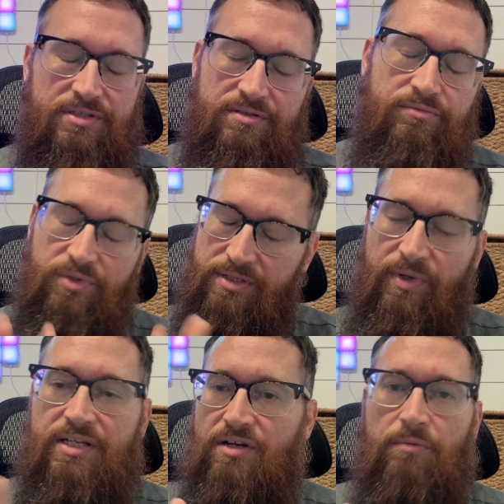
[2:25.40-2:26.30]
We
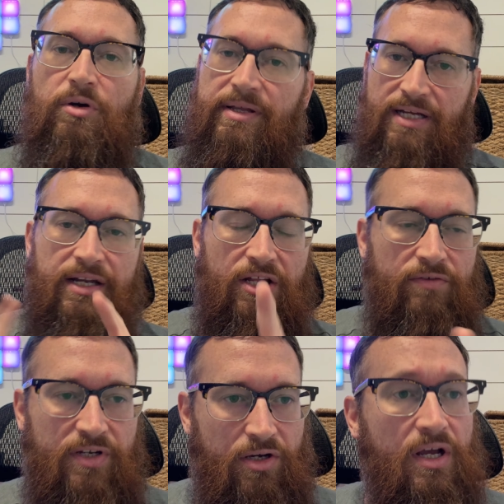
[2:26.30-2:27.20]
can talk more about that in another
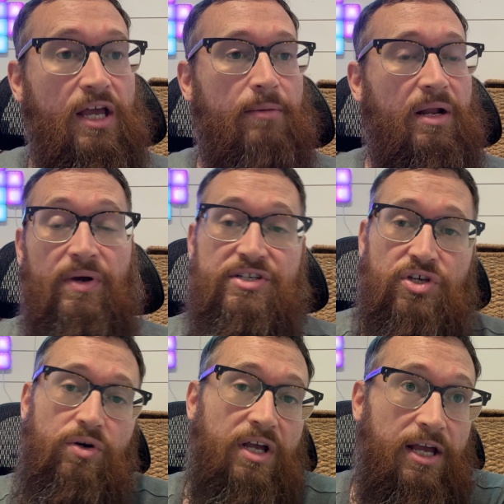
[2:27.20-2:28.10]
video. But anyway,
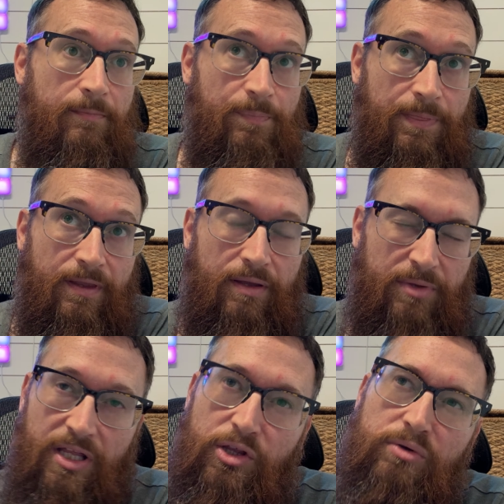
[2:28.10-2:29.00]
so
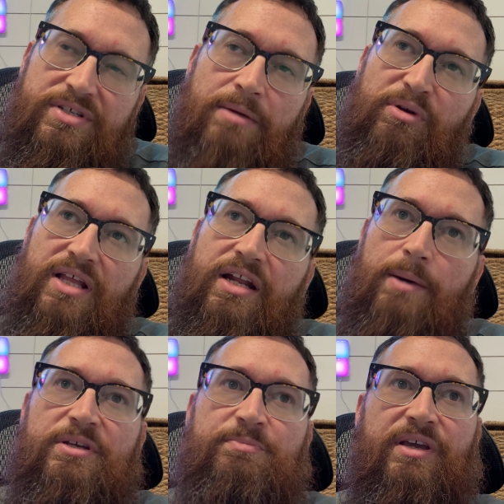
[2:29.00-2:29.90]
the only reason I bring that
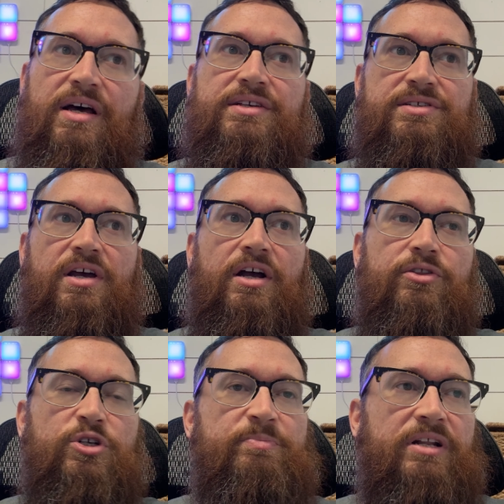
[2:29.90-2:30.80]
up is because
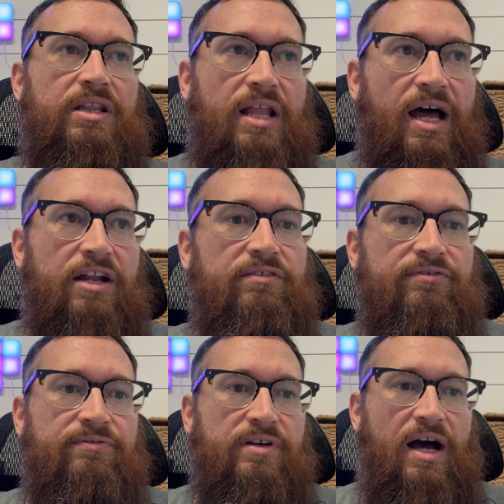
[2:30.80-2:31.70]
there's been a lot
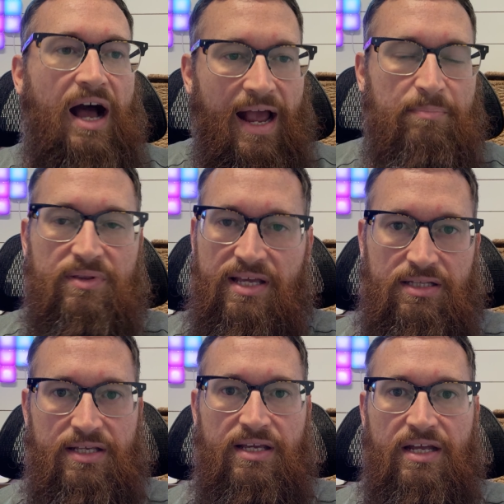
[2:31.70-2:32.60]
of hype
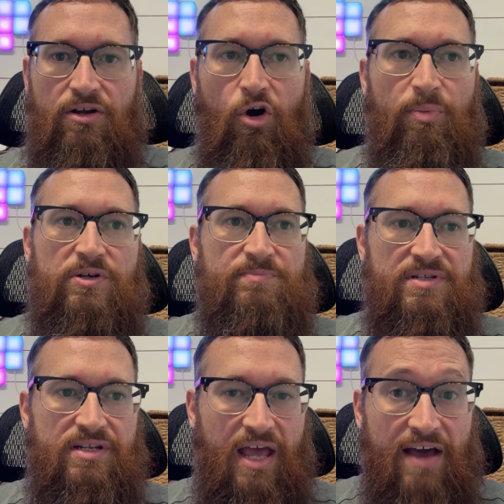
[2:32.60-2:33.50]
lately, and Oppo has
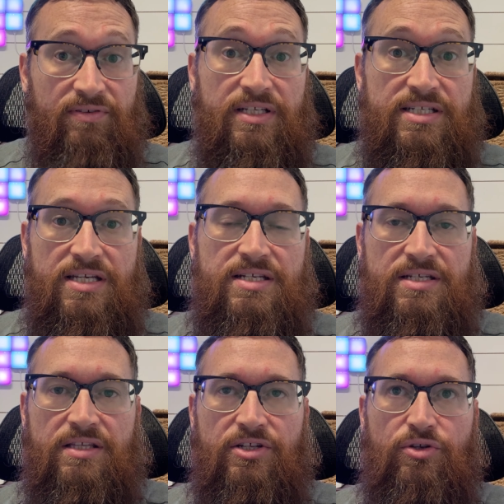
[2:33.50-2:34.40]
been heavily
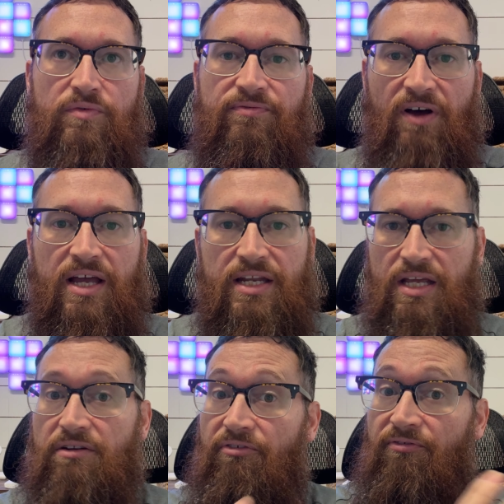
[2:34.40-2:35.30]
teasing the new Find
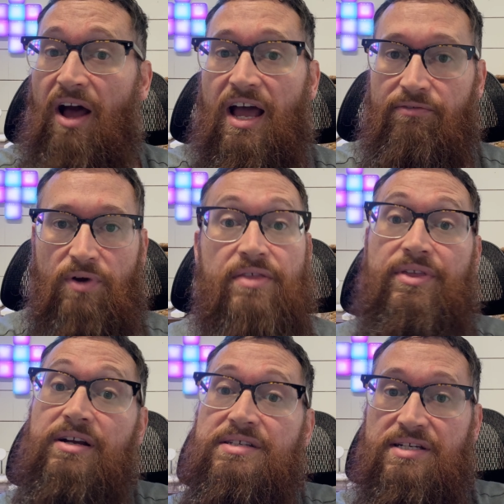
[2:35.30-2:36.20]
N5, right?
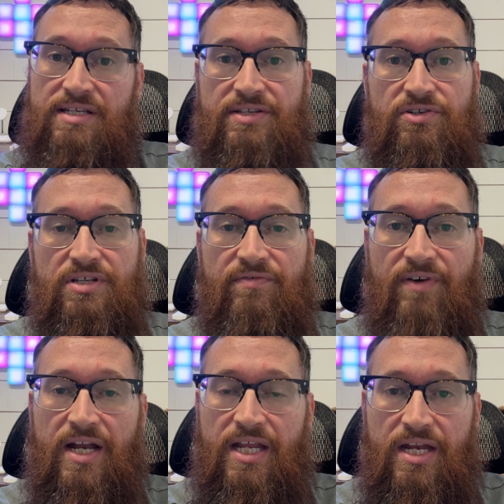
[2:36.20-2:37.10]
Their successor to the
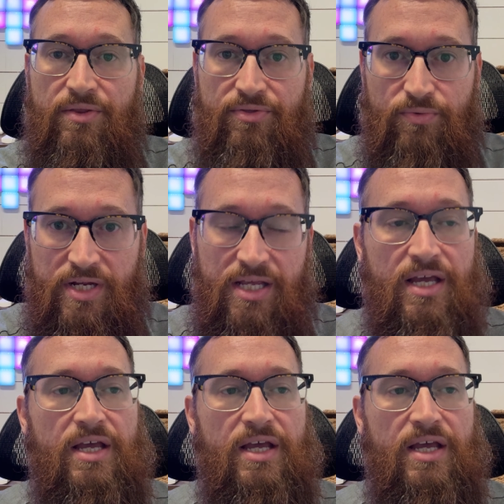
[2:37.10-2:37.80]
Find N3.